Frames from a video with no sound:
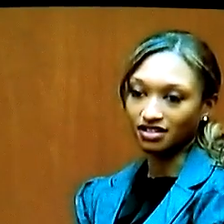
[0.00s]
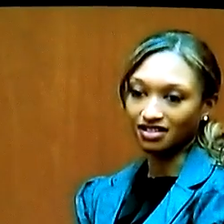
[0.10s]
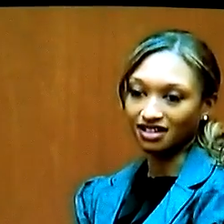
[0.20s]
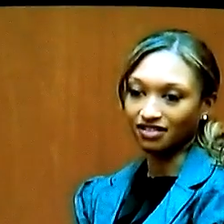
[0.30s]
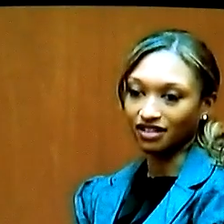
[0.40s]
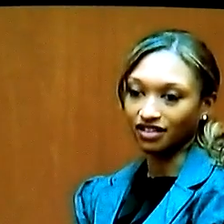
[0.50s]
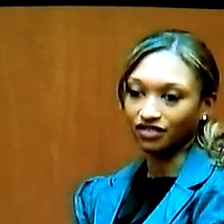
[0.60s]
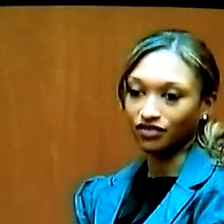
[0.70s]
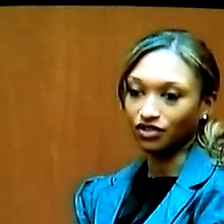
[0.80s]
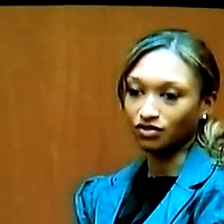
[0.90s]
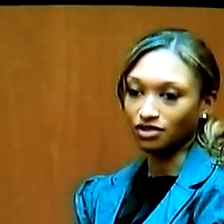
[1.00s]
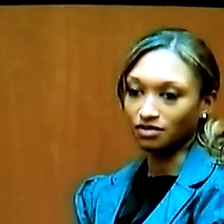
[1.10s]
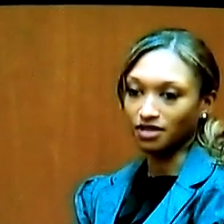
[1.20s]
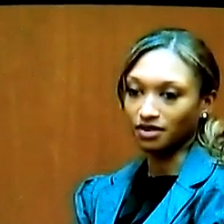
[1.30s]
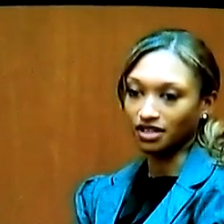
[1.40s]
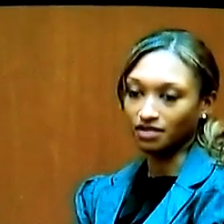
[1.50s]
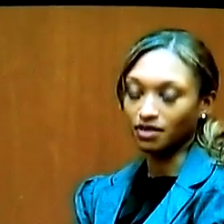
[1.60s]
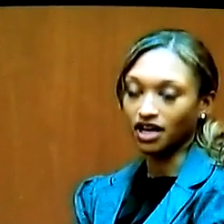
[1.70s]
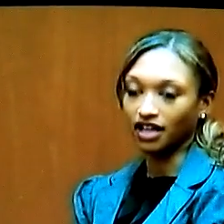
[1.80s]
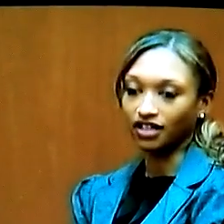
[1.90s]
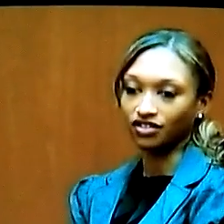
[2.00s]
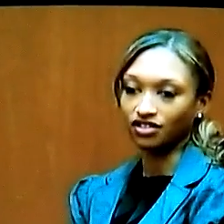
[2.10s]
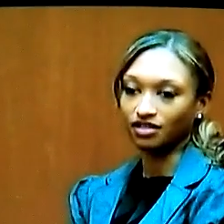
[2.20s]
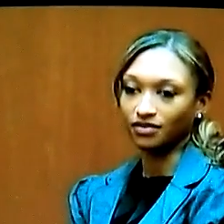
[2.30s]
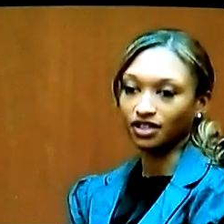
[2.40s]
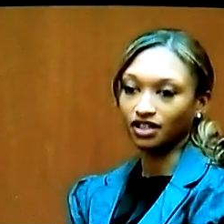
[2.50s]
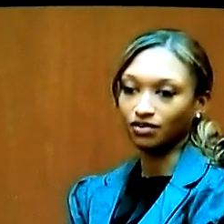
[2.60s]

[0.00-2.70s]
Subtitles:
It sounded like the phone was maybe in his pocket or something.